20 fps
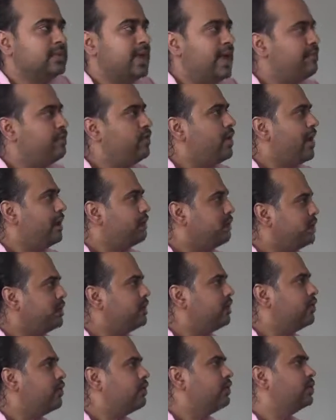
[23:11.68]
Have you
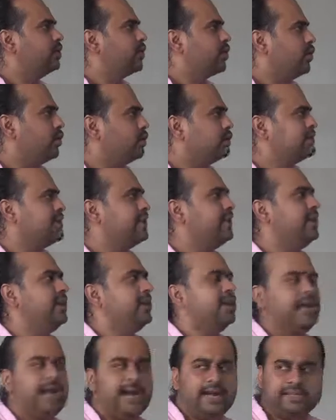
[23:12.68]
ever looked
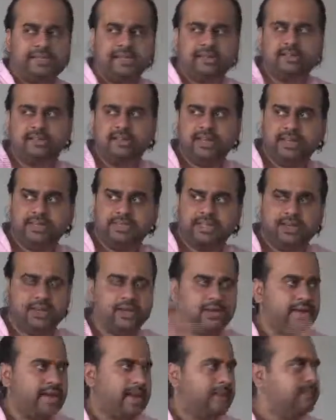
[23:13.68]
closely at the trees in
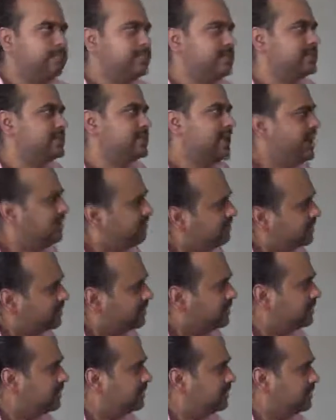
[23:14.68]
your campus?
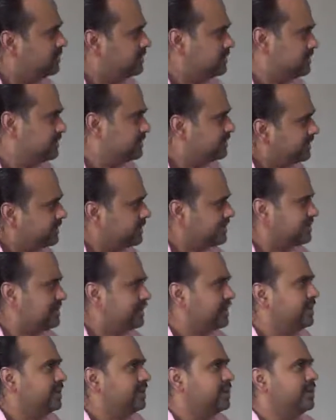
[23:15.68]
Ever?
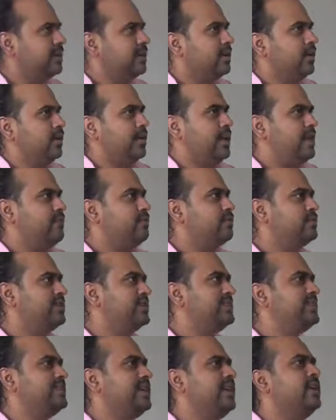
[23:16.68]
Seriously? Or have you
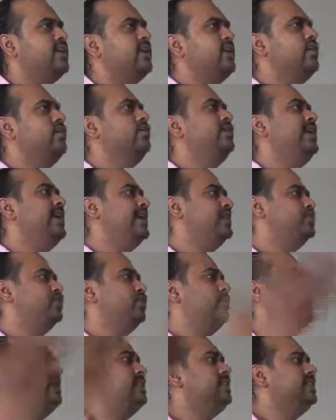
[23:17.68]
just said, oh, there are
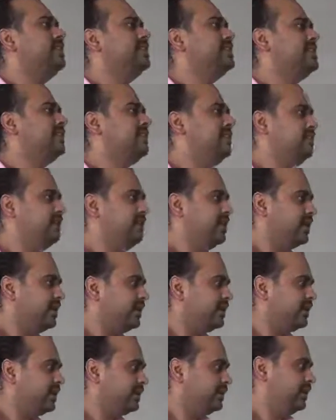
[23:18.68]
so many trees
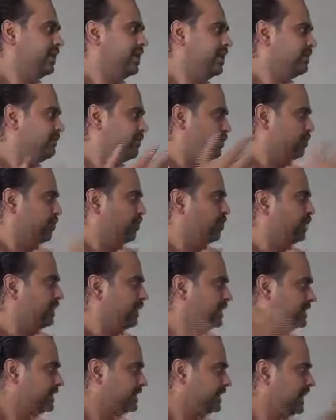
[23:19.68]
everywhere, there are a few more
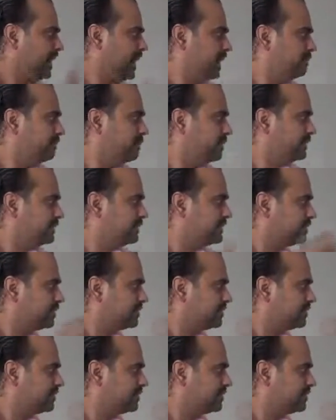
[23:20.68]
trees in the campus?